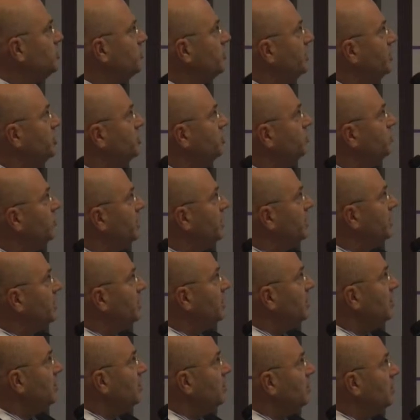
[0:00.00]
spatial
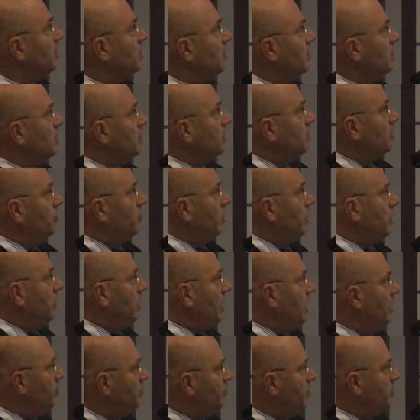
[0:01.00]
planning.
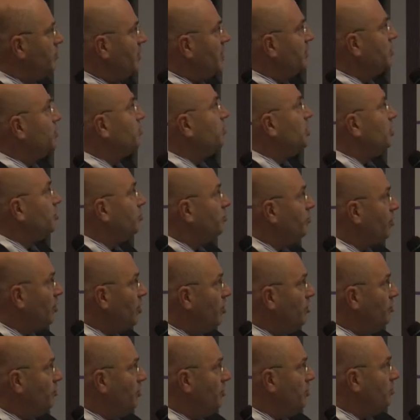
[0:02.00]
We're implementing a
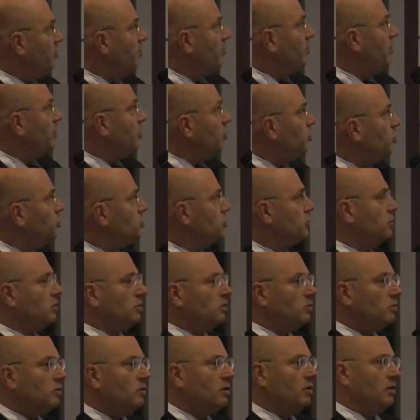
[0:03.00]
program where we
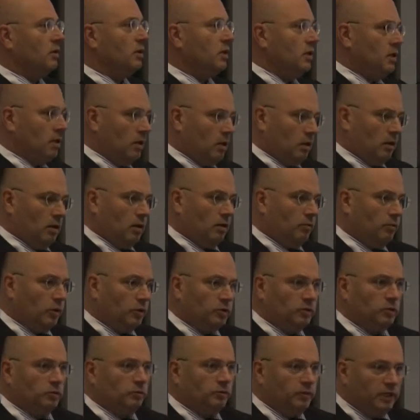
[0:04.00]
also
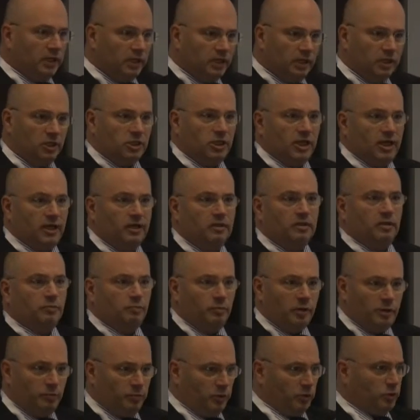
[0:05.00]
want to really check that
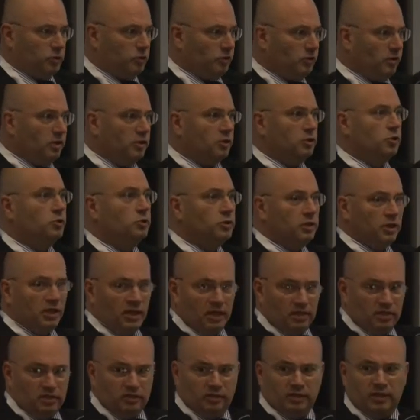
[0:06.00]
people start using
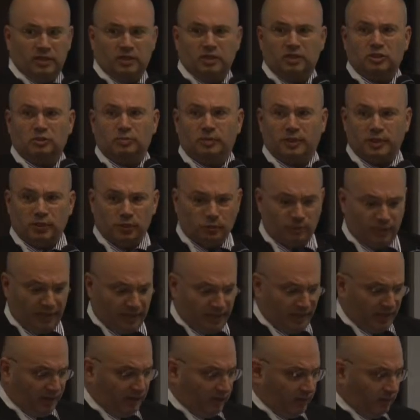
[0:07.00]
integrated spatial
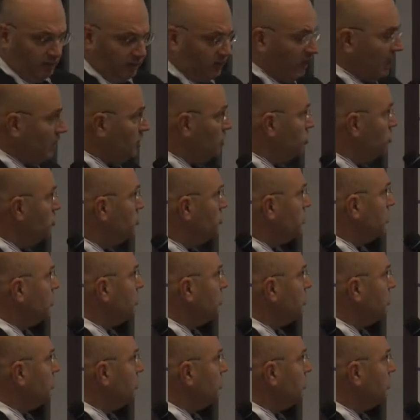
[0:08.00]
planning and use